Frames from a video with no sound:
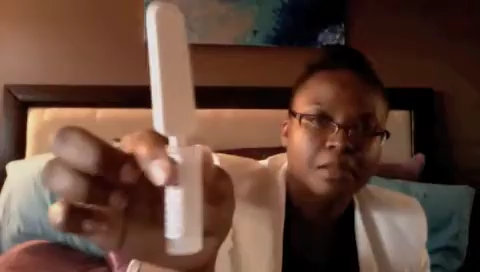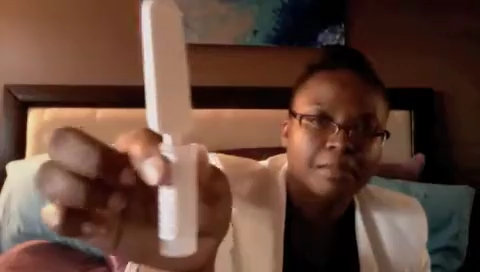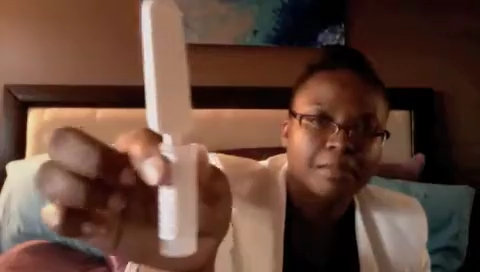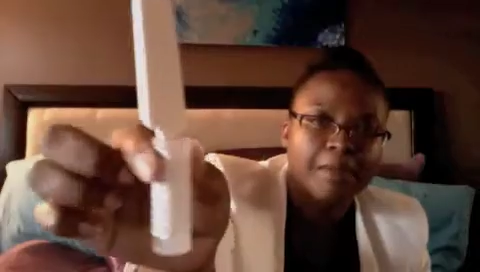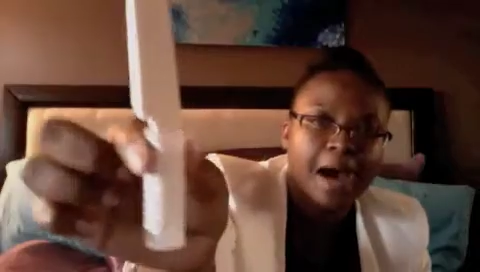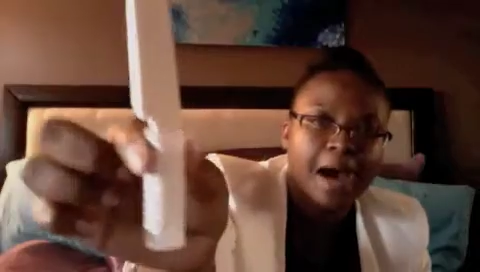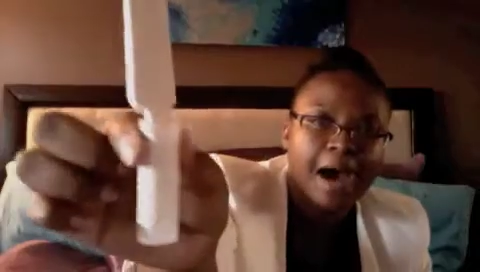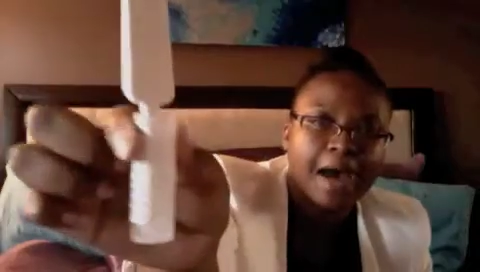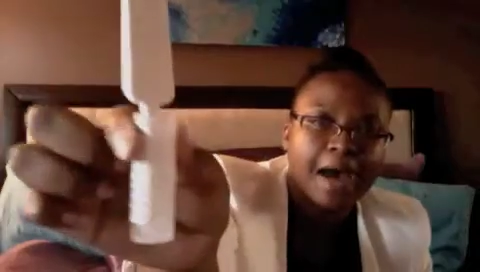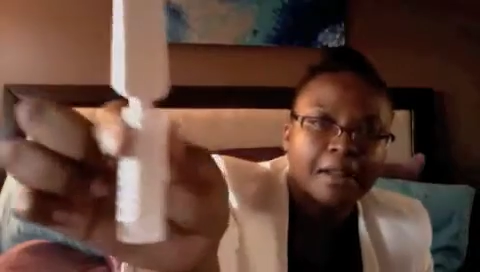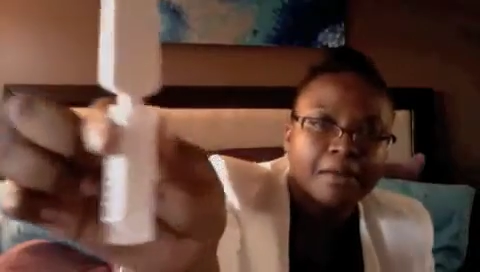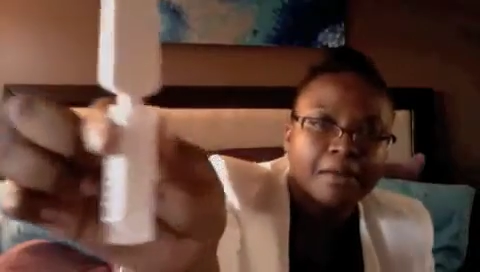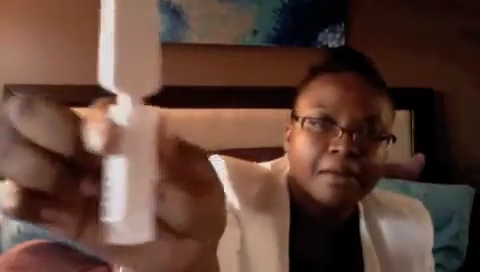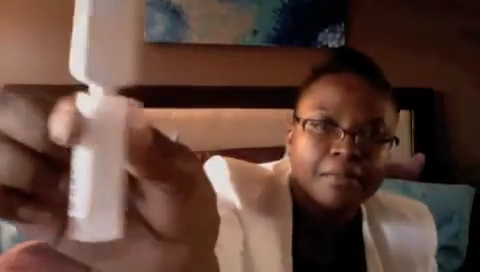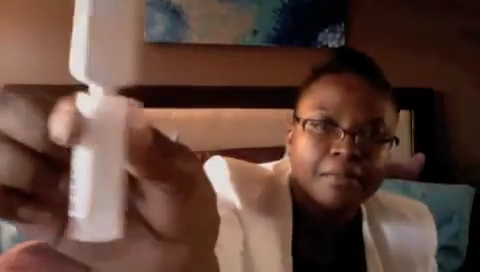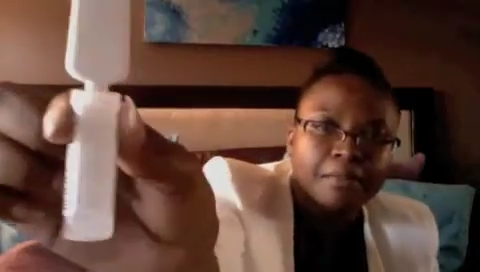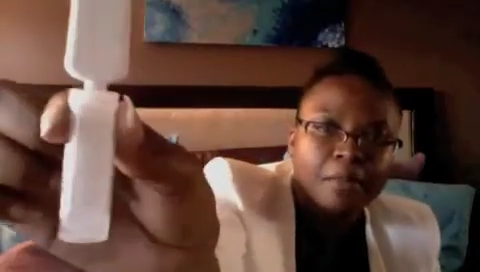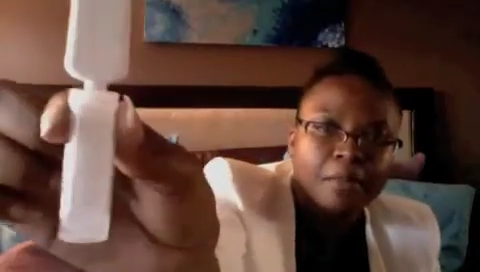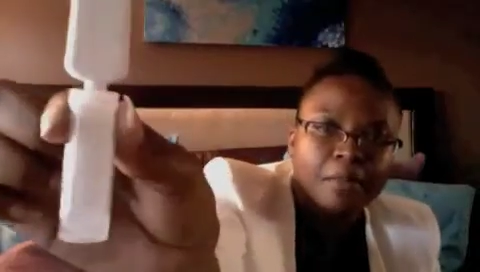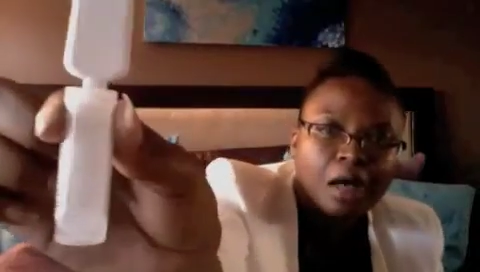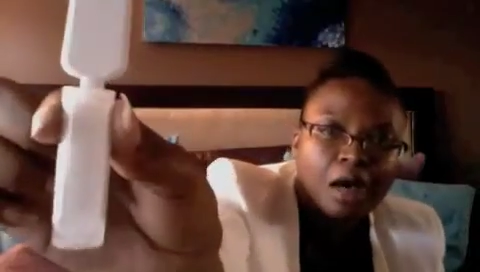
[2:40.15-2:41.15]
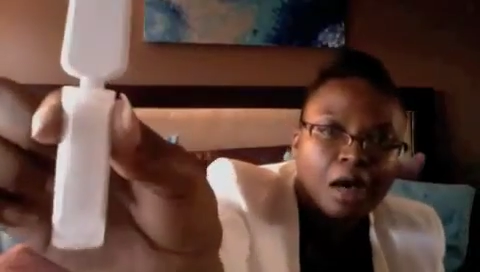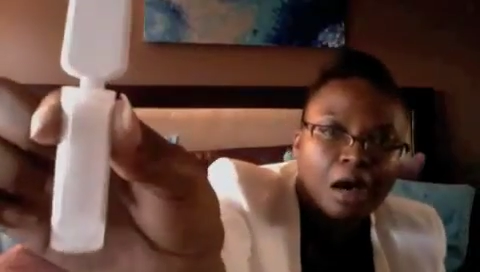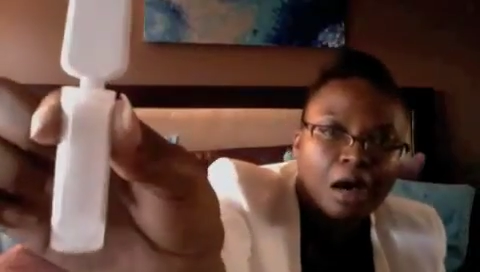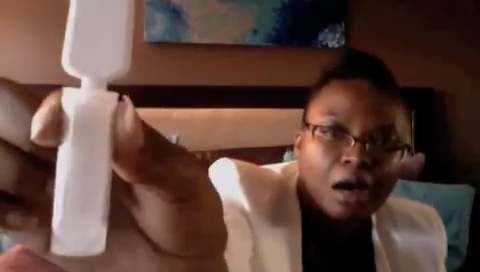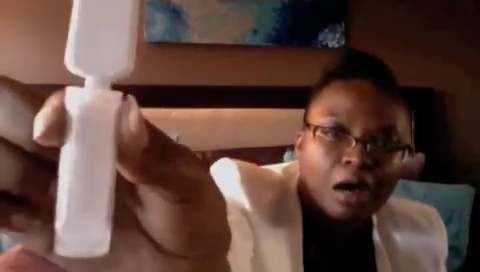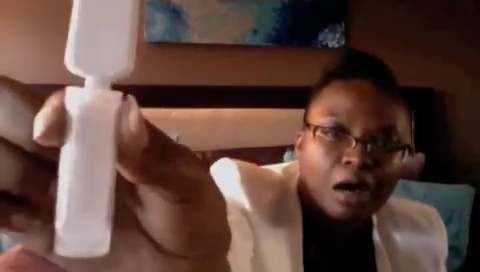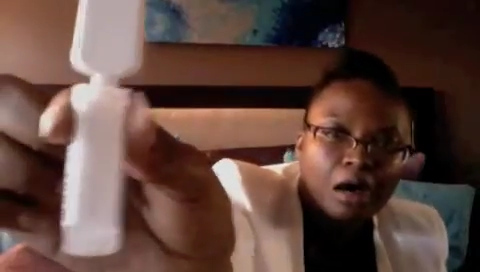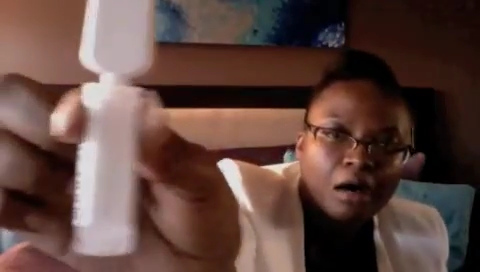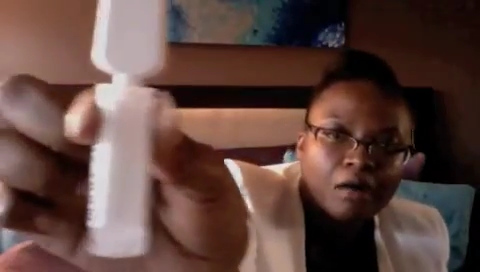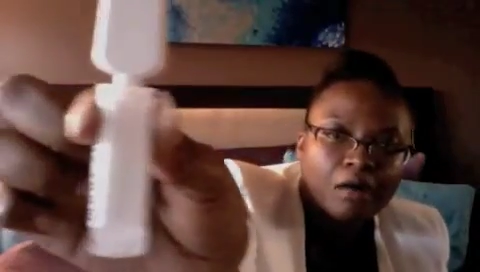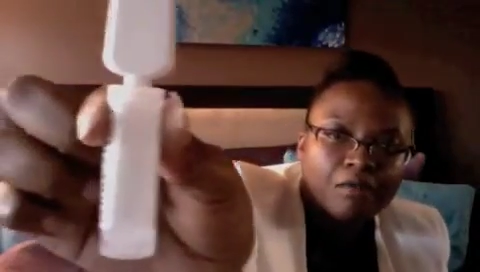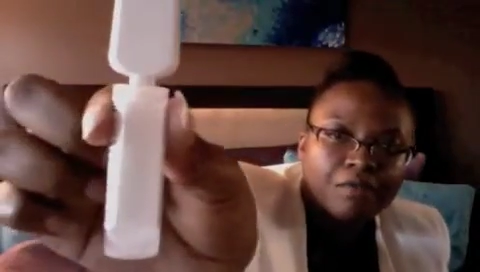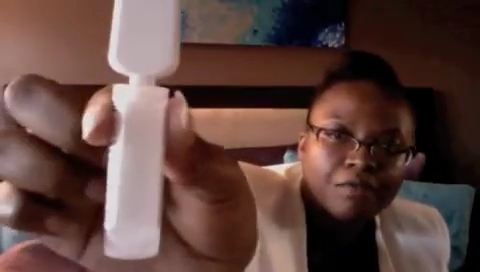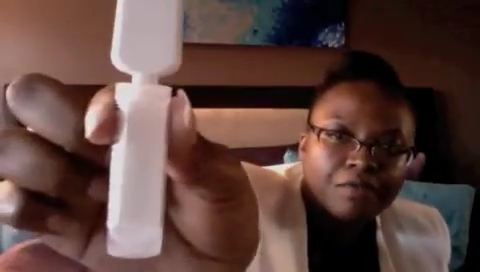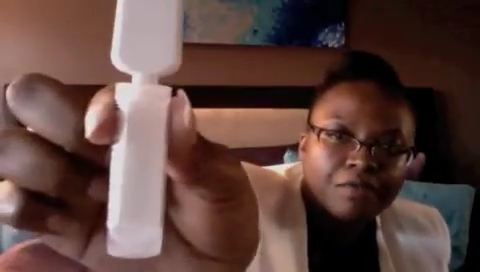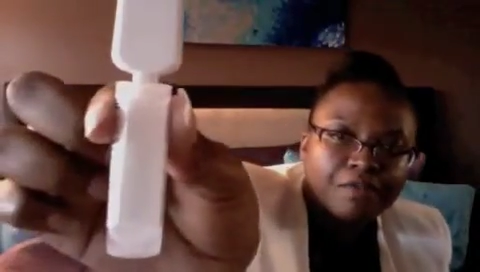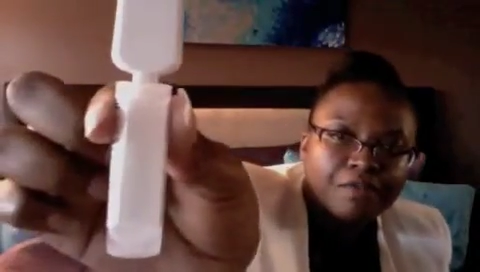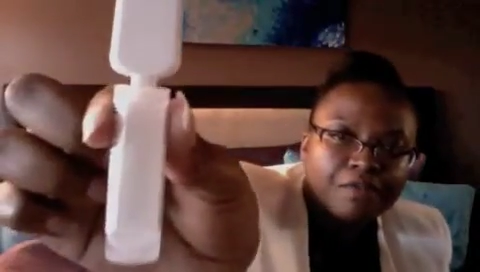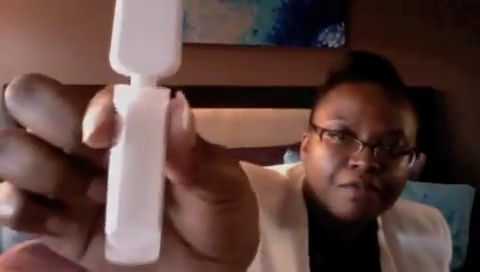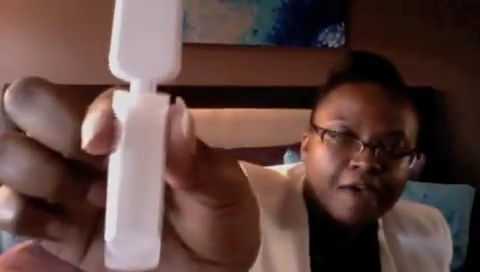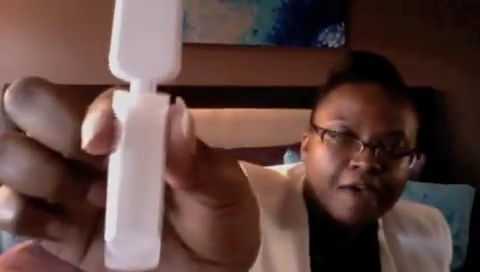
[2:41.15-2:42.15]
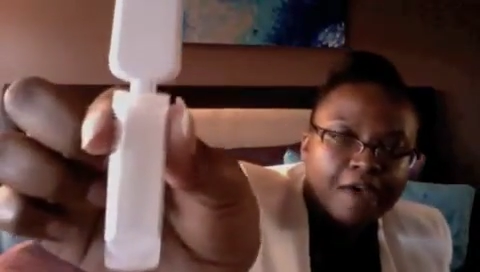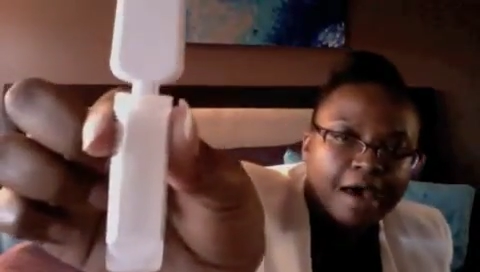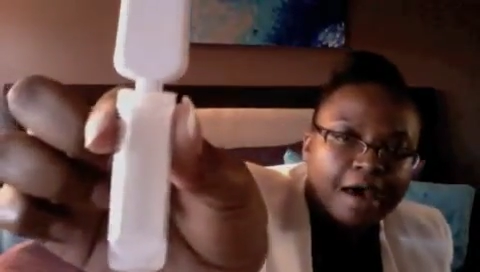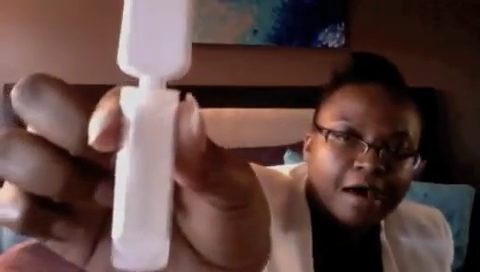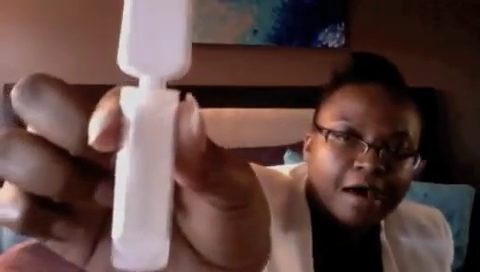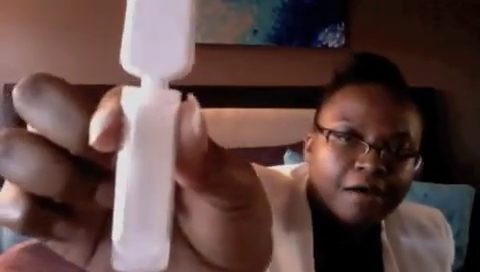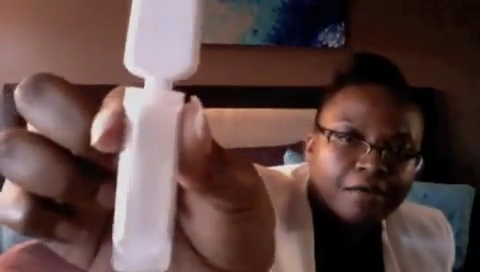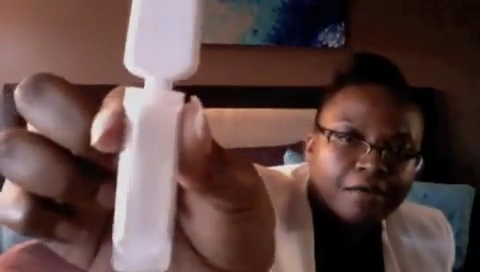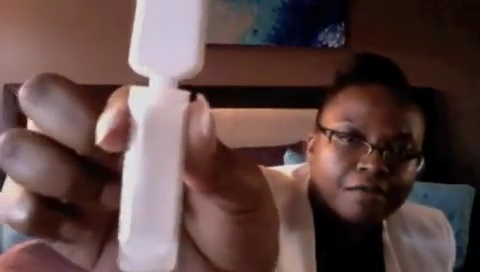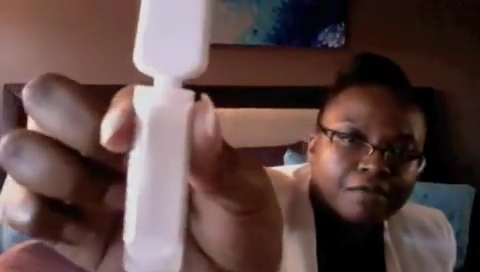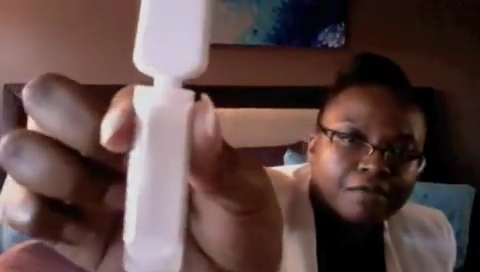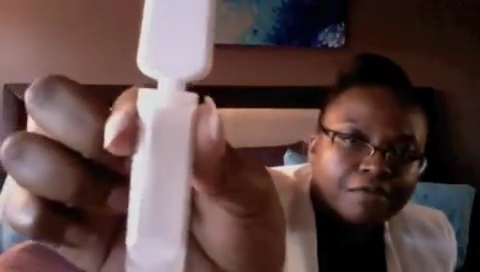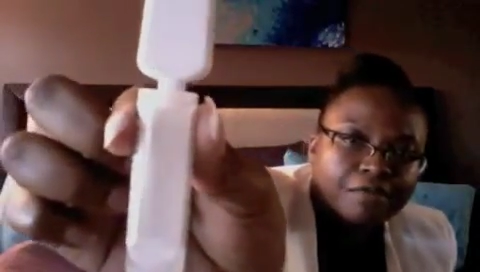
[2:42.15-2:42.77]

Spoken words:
bottom of the valve,